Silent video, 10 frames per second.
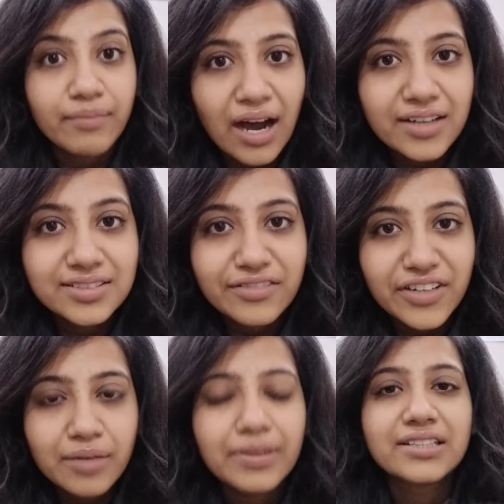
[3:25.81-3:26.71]
marks se
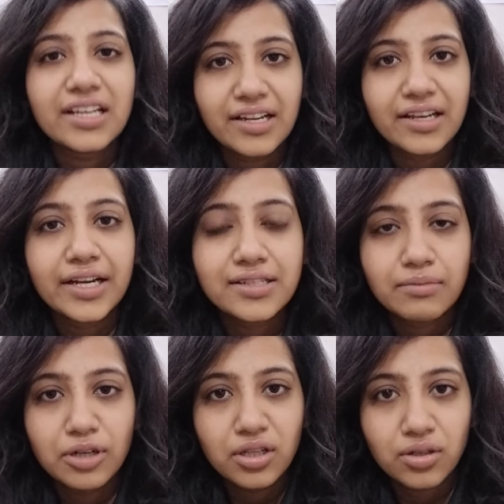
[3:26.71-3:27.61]
farak padta hi nahi hai. It's
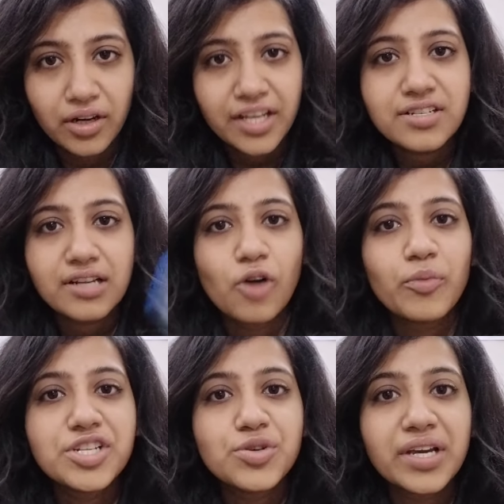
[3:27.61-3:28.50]
about the knowledge and how
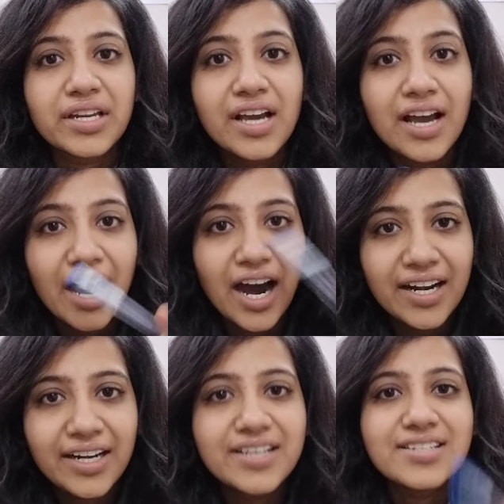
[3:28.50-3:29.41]
much you can
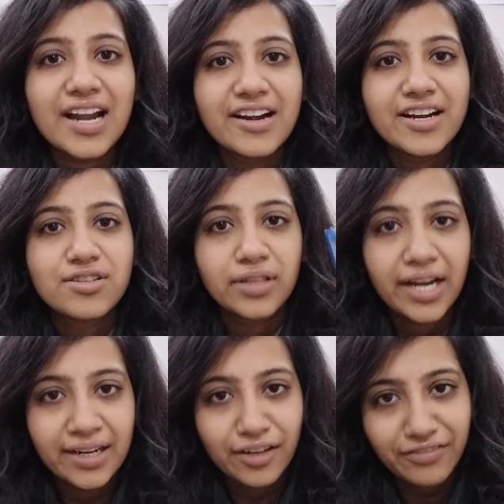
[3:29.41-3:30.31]
understand it. So
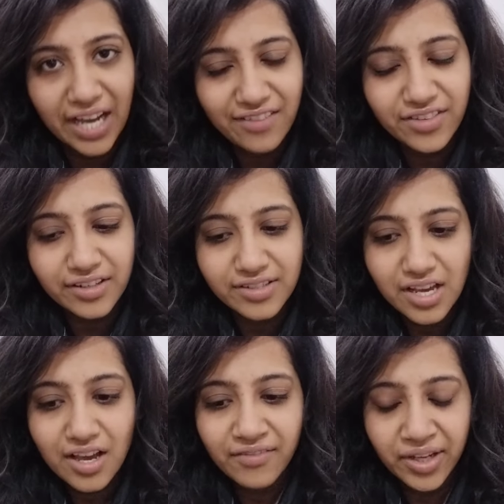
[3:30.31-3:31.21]
the end of 5 years,
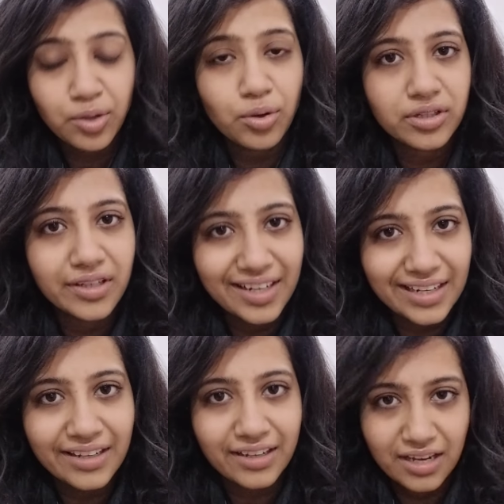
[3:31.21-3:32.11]
when you go to the
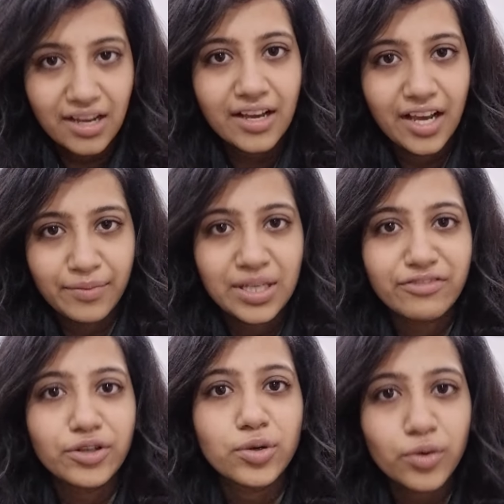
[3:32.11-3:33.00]
clinic, I mean,
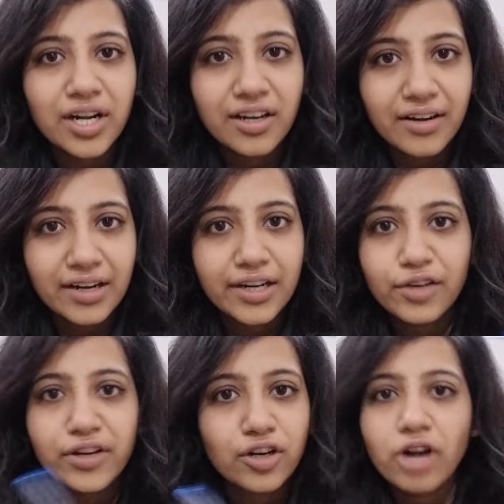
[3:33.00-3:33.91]
if you rote learn it,
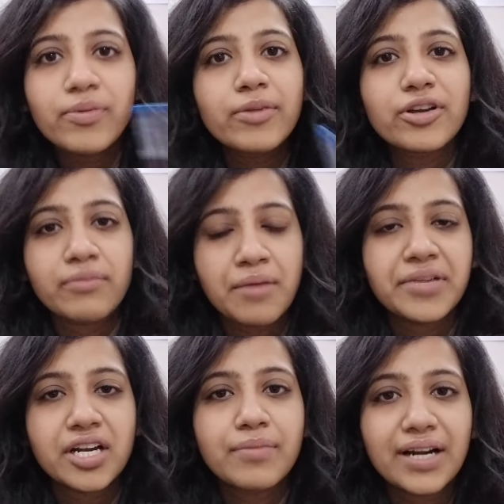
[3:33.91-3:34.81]
you will not be able to
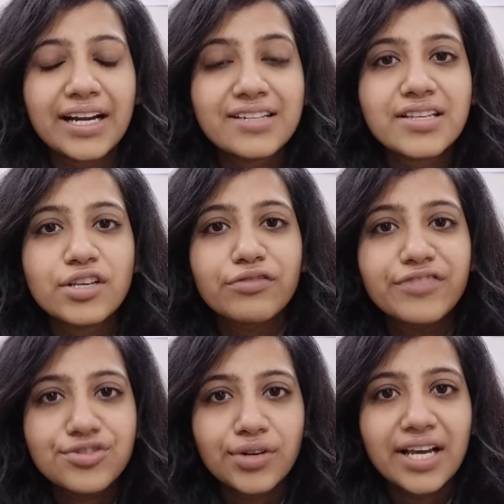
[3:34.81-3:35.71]
remember it. But let's say you've
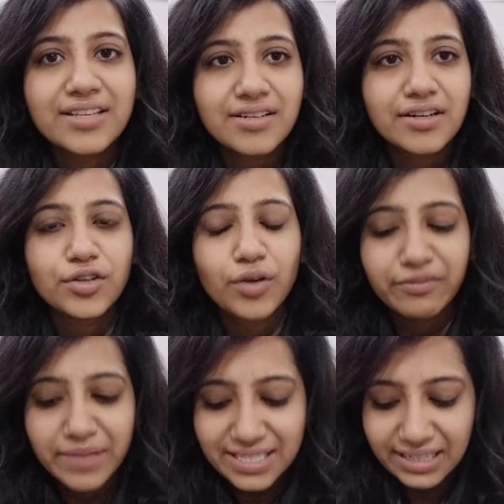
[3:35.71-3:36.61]
visualized it, you
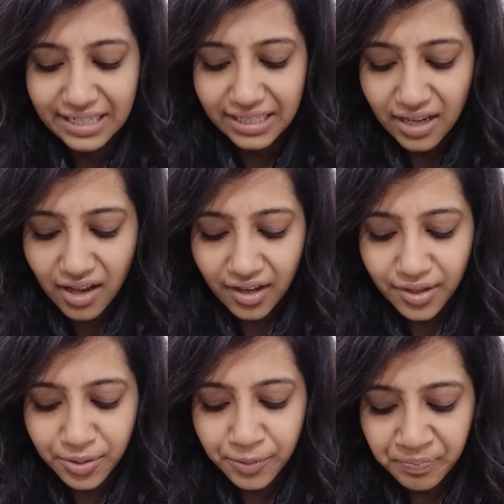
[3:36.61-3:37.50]
have basically,
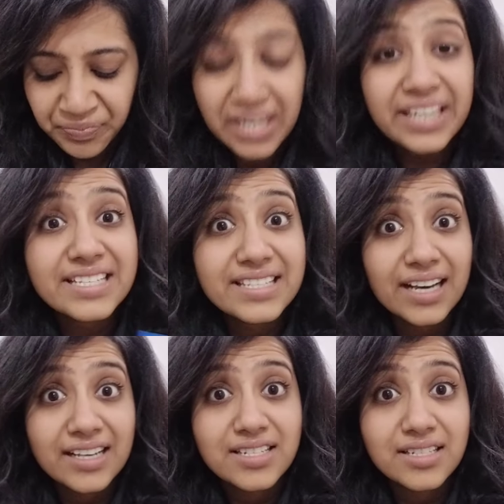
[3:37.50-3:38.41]
you know,
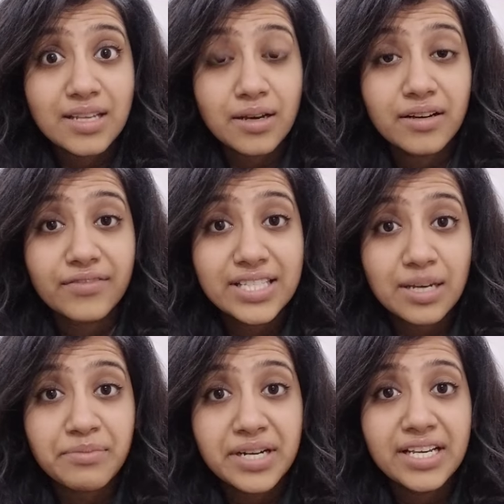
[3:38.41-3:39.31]
discussed with
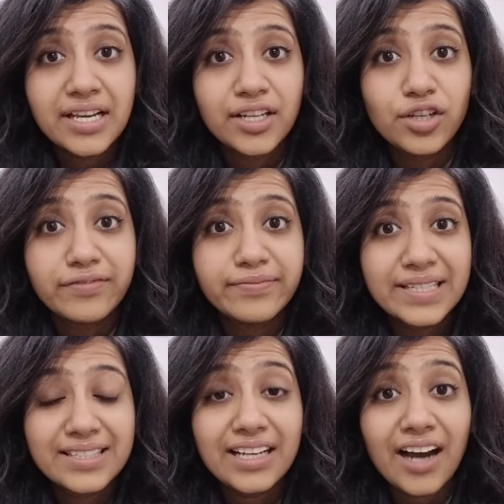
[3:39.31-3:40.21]
somebody and you've
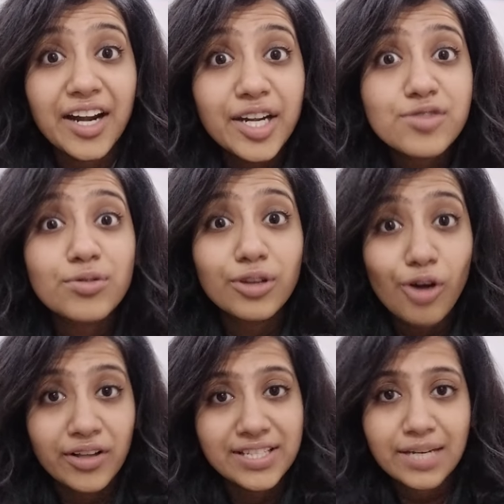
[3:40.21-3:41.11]
basically understood the
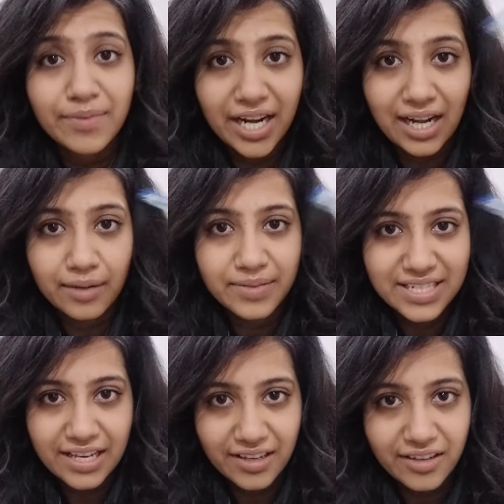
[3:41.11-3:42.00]
concept, it will
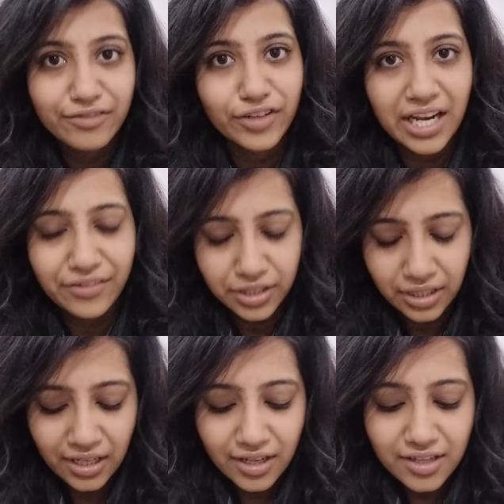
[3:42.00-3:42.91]
stay here forever.
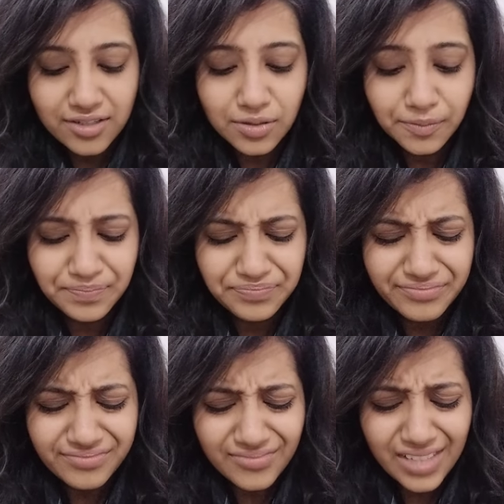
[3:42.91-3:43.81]
So
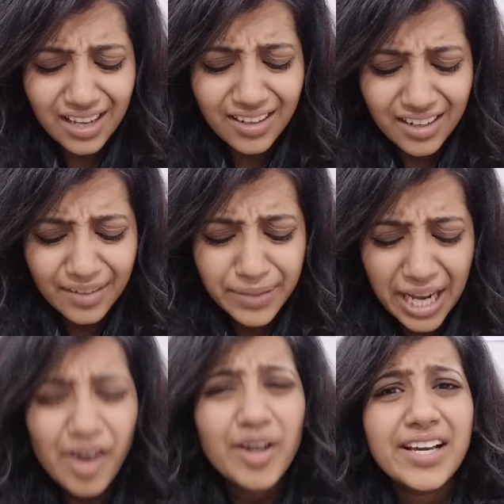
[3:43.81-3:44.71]

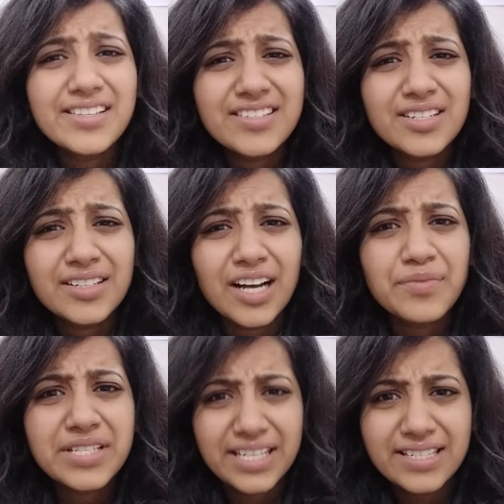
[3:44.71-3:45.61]
prioritization
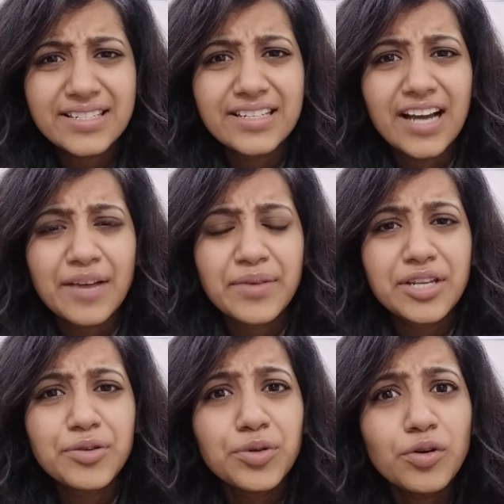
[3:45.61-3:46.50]
comes easy. I
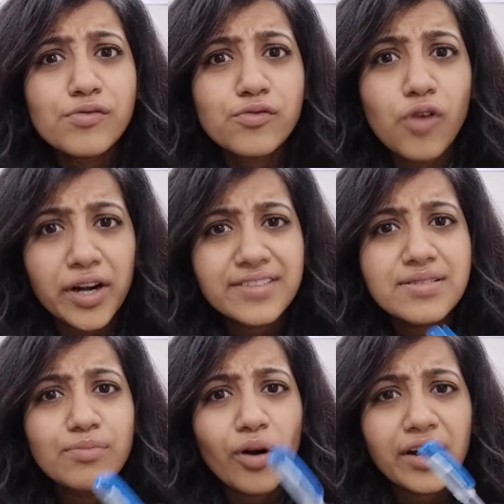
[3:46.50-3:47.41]
mean, you know what is
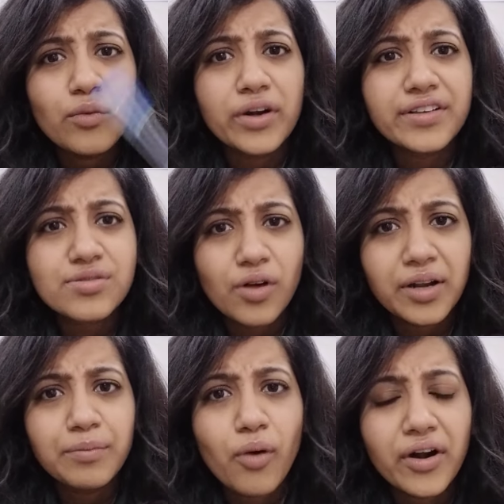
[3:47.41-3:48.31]
important, what is not
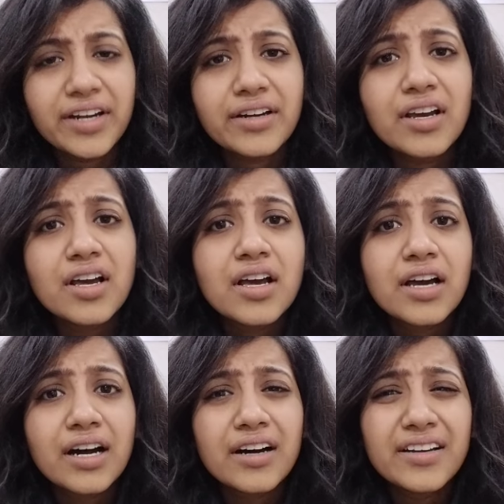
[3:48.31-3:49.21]
important,
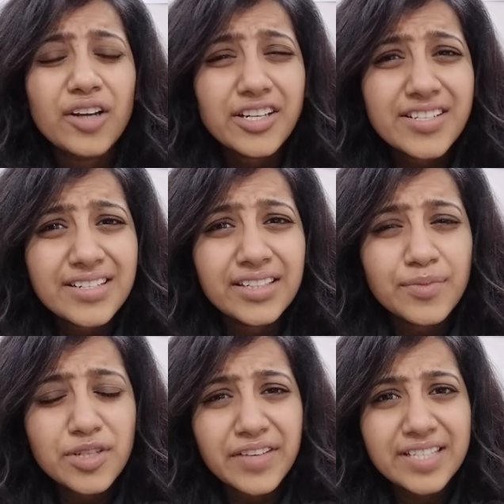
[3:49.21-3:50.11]
not just in
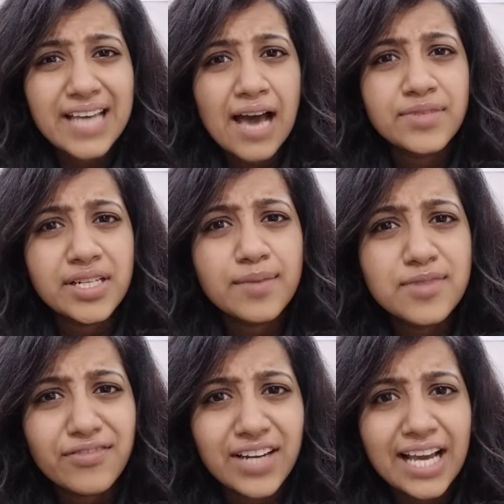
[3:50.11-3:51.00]
terms of exams, in
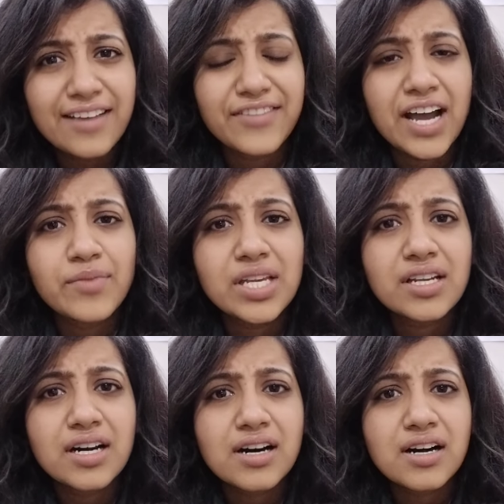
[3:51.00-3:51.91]
terms of life. I mean,